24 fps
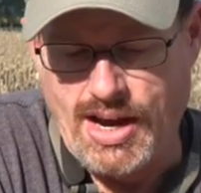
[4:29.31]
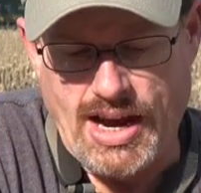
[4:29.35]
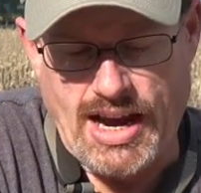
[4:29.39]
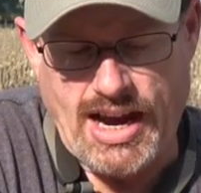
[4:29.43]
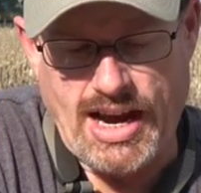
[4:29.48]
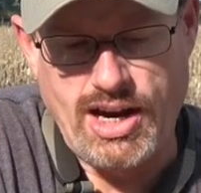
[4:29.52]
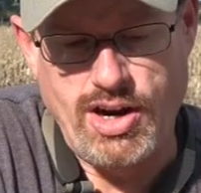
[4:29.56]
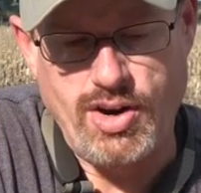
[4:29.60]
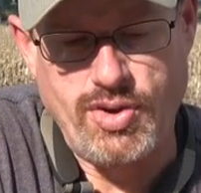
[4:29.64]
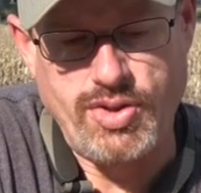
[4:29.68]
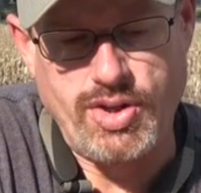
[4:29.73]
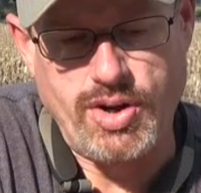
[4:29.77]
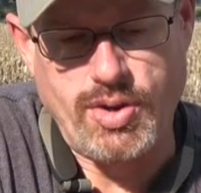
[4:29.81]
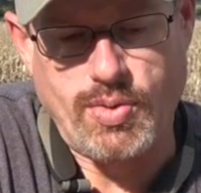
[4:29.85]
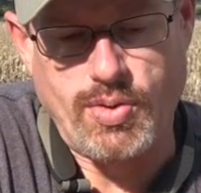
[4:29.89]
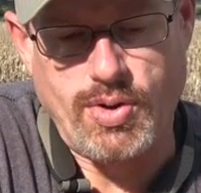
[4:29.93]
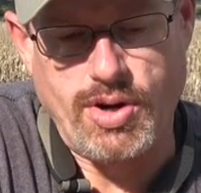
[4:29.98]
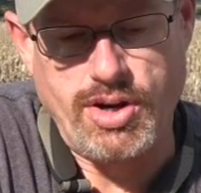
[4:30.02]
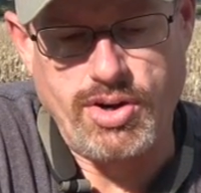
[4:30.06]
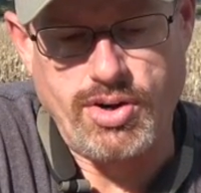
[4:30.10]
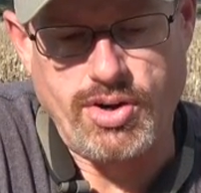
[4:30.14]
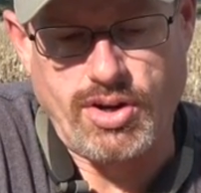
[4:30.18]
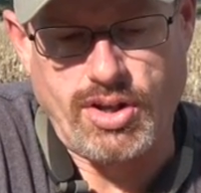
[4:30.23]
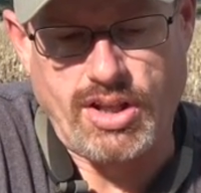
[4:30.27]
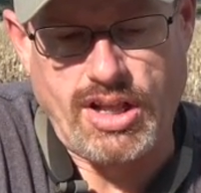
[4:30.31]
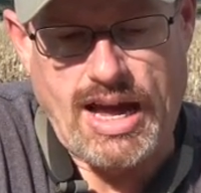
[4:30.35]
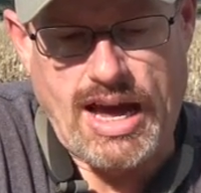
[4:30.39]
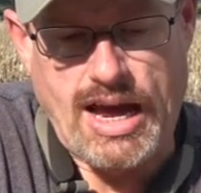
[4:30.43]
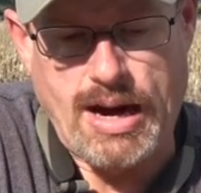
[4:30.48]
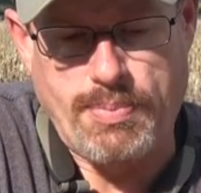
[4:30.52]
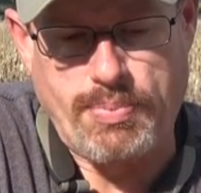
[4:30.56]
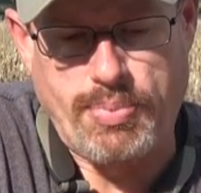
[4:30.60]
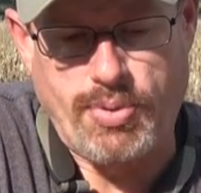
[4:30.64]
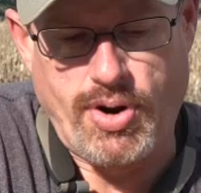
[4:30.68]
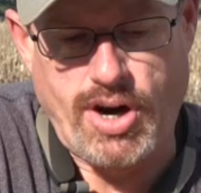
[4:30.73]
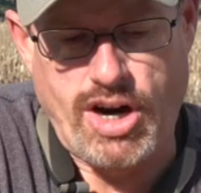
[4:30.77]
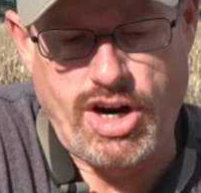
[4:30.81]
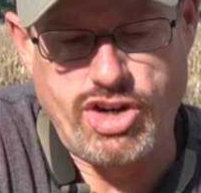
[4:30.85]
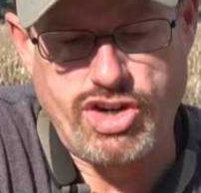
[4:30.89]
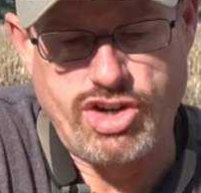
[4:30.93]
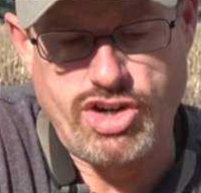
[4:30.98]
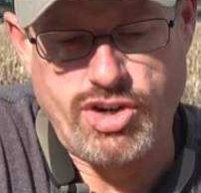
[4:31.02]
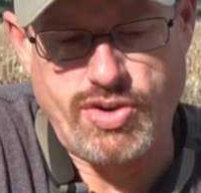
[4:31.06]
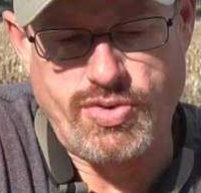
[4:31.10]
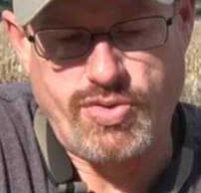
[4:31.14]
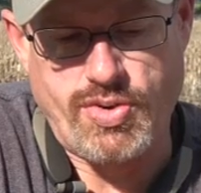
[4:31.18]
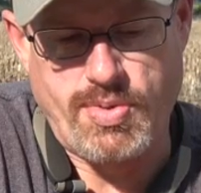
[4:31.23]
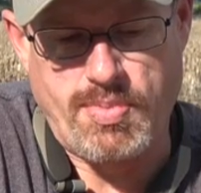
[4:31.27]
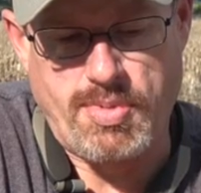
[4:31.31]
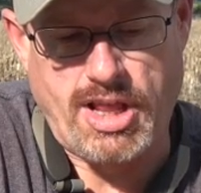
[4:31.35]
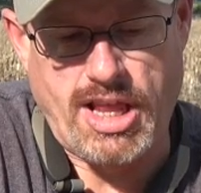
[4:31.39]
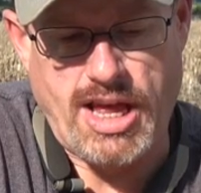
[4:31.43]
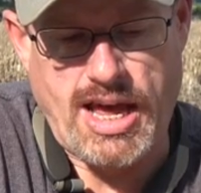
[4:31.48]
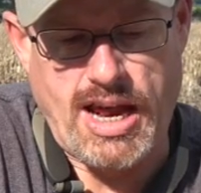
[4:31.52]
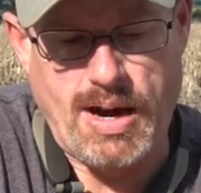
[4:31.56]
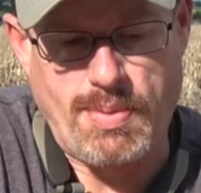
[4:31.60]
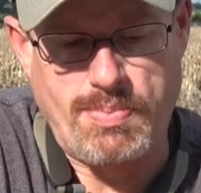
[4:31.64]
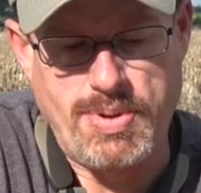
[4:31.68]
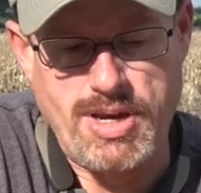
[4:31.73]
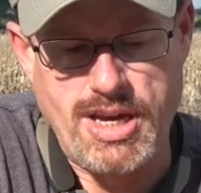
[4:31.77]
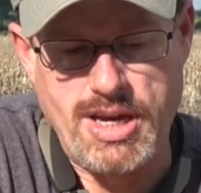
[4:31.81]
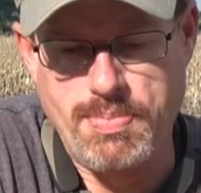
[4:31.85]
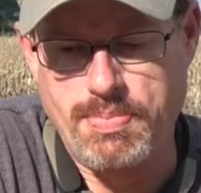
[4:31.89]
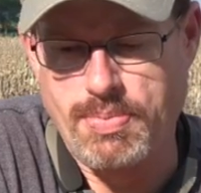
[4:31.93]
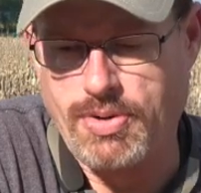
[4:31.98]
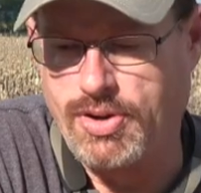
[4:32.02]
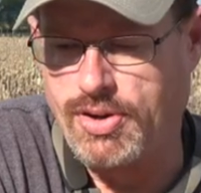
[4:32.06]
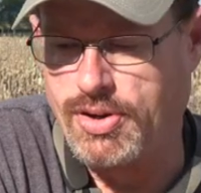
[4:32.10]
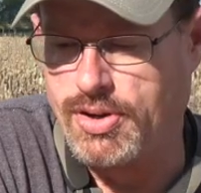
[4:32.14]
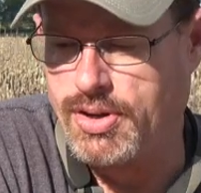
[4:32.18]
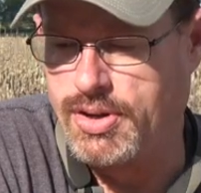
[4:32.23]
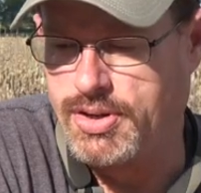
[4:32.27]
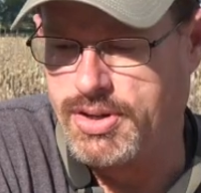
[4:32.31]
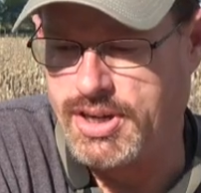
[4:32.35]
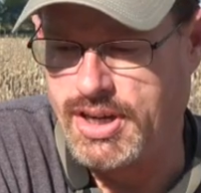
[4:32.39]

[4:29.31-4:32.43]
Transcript: I know they were under a lot of pressure from a lot of people